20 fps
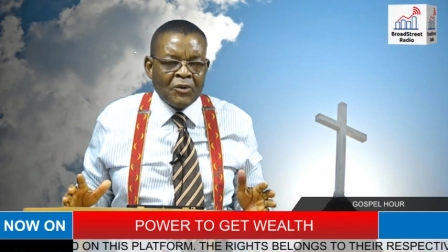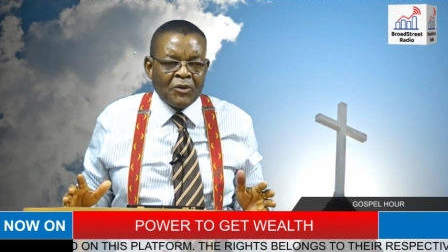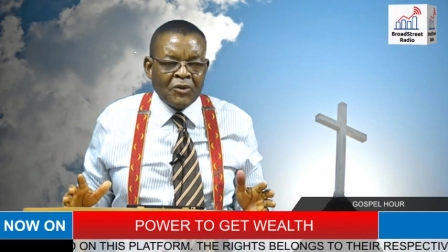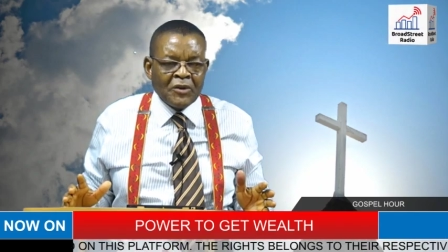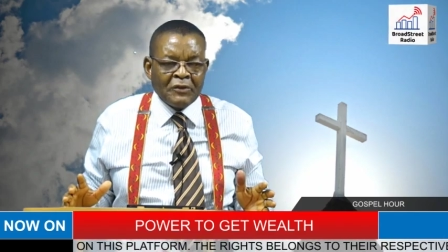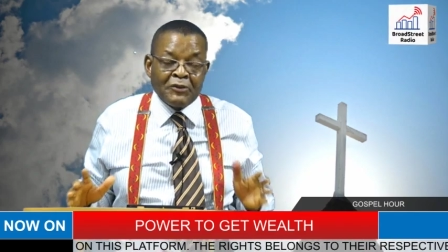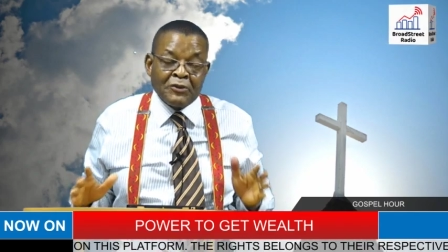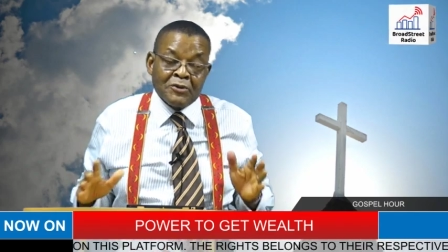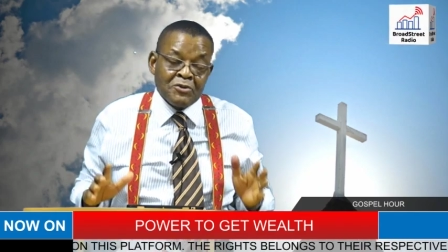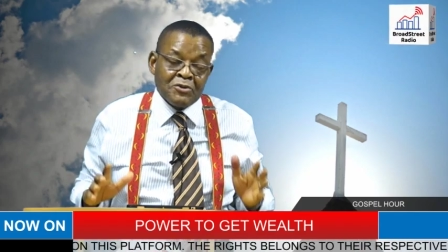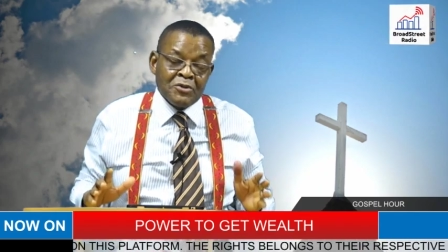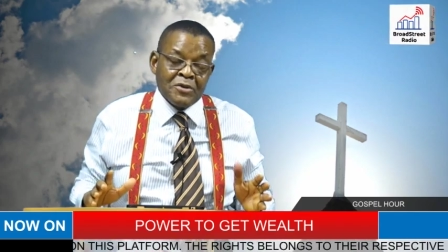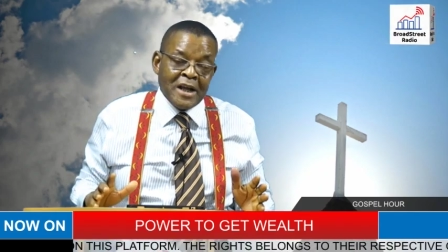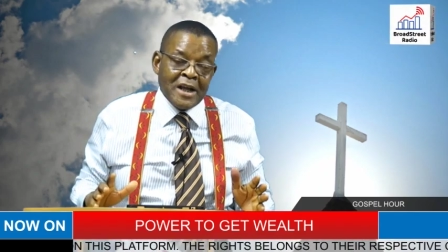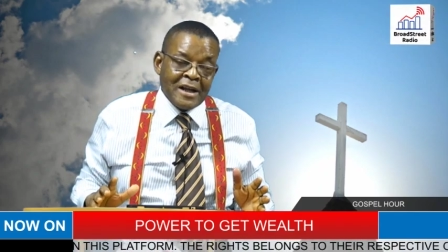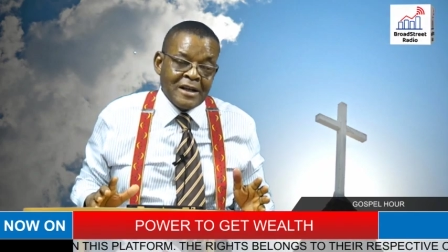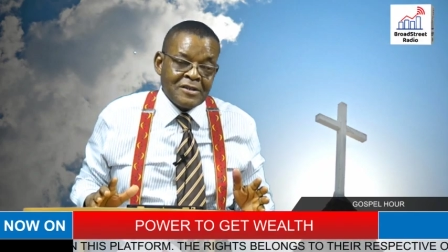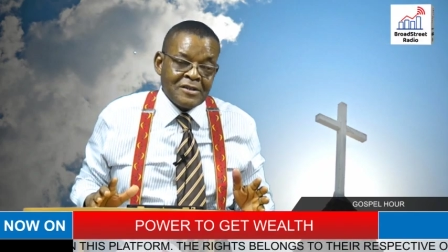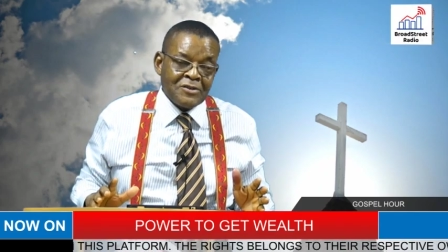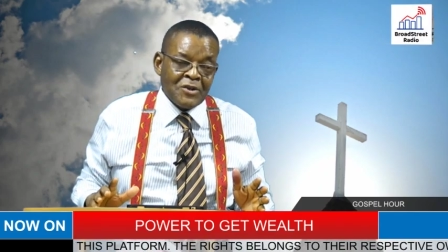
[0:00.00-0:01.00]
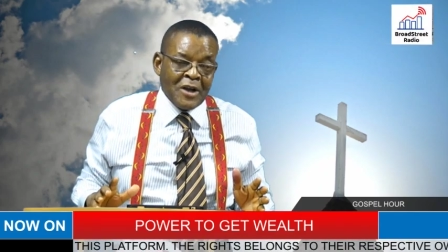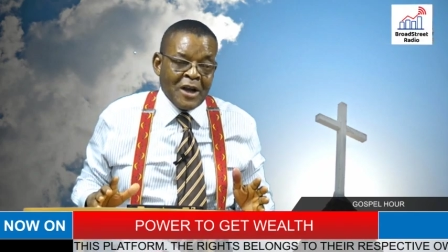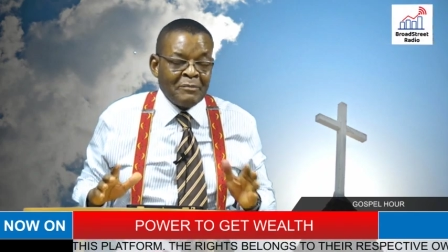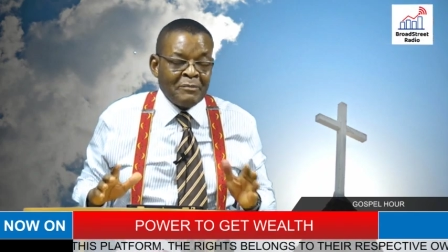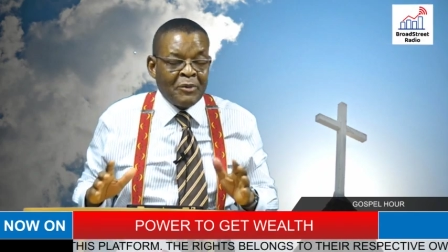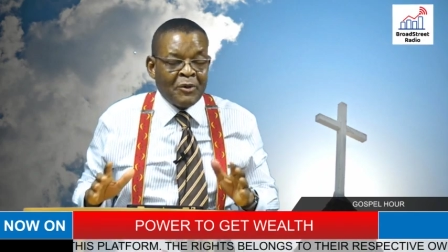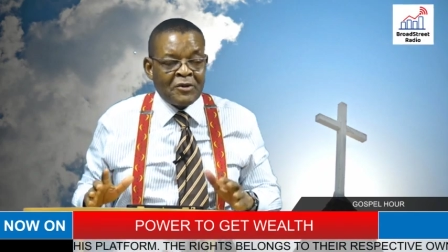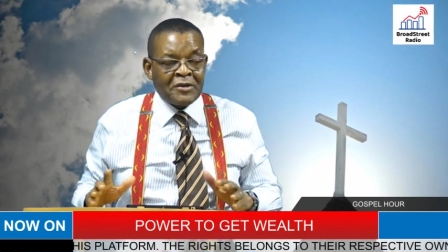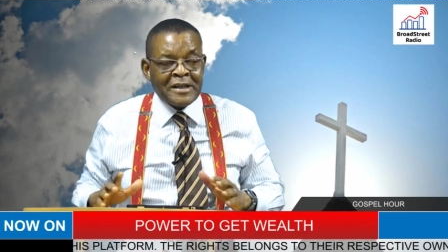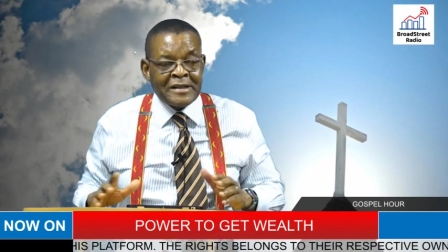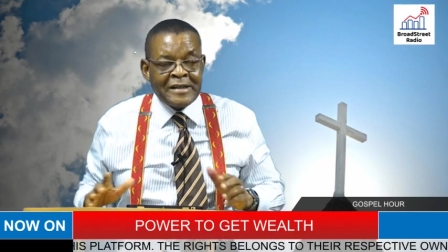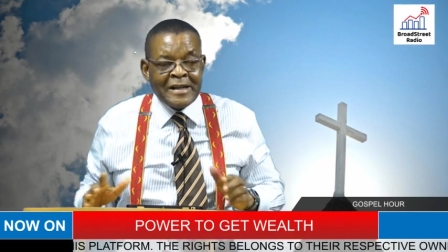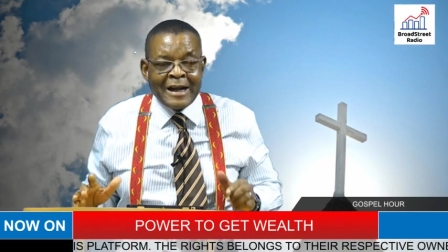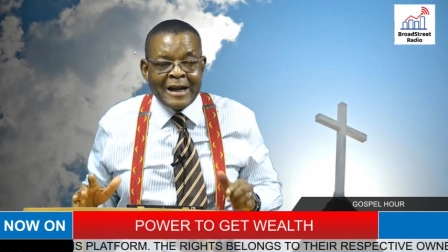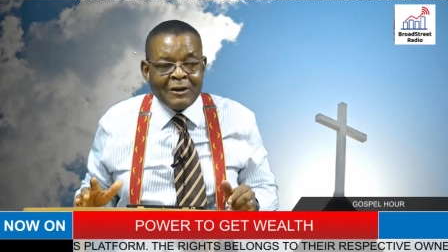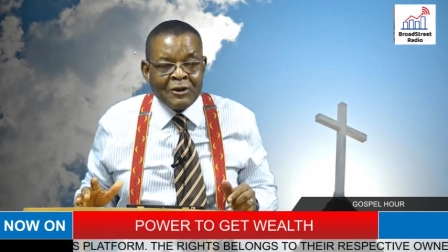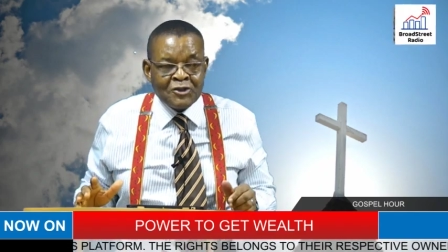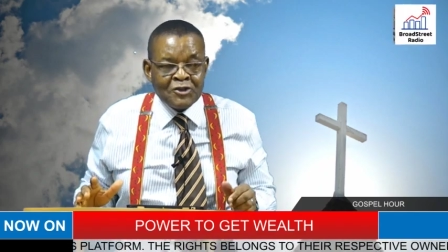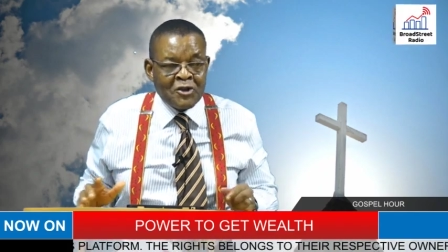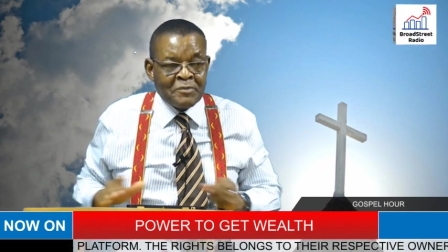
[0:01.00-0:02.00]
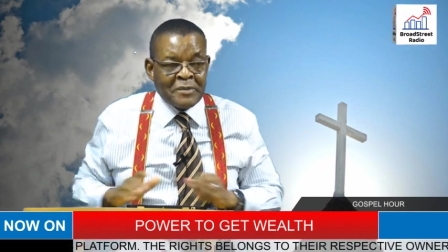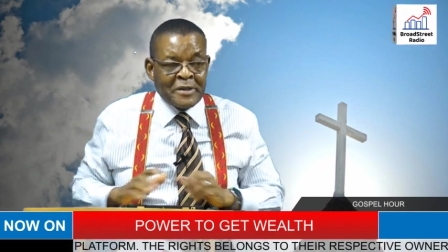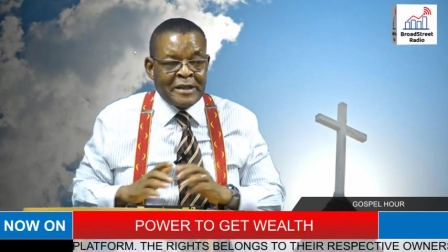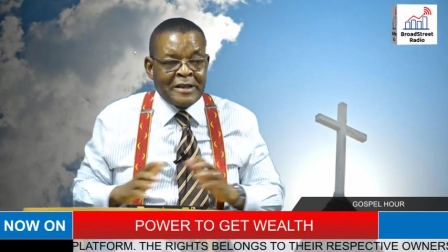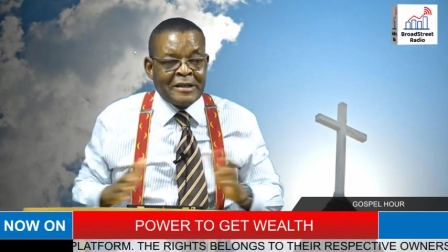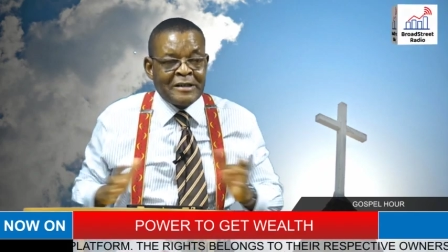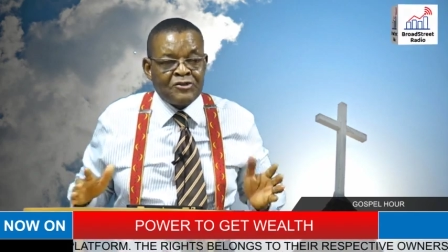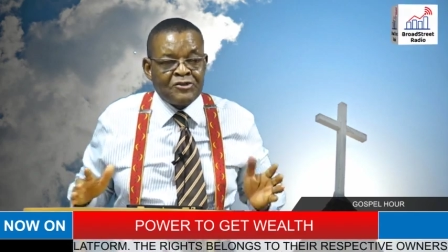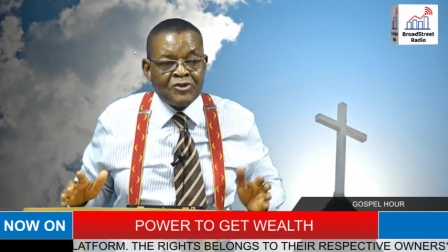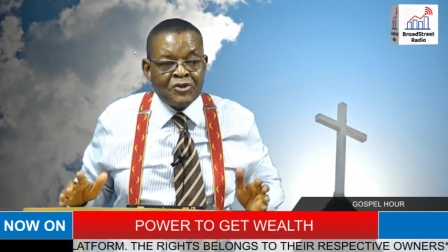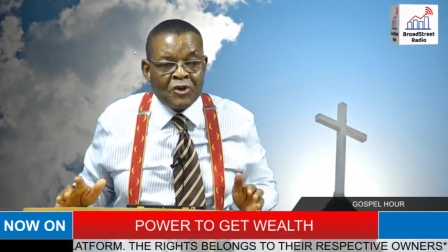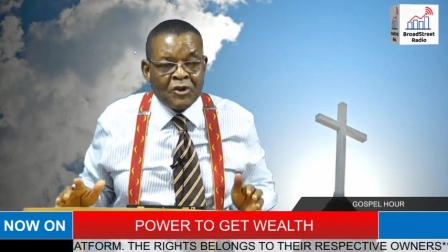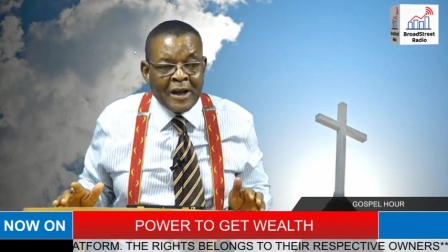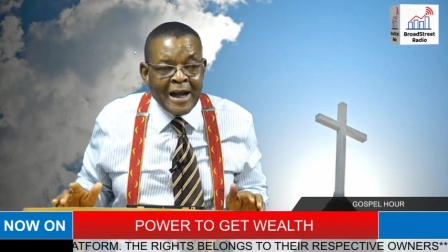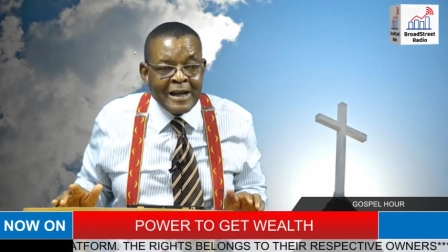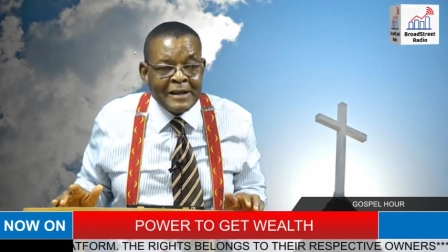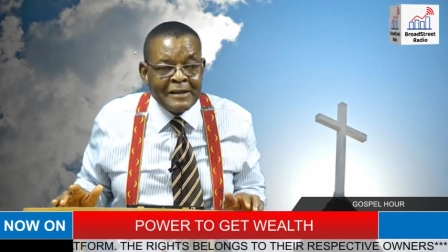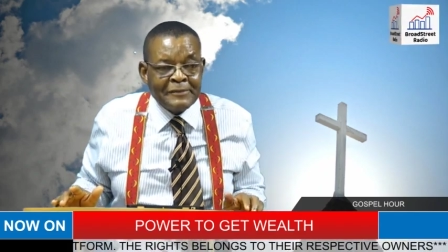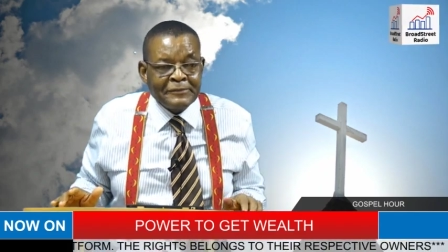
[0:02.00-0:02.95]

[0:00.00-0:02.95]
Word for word: If you do that, you have brought a dichotomy into your life.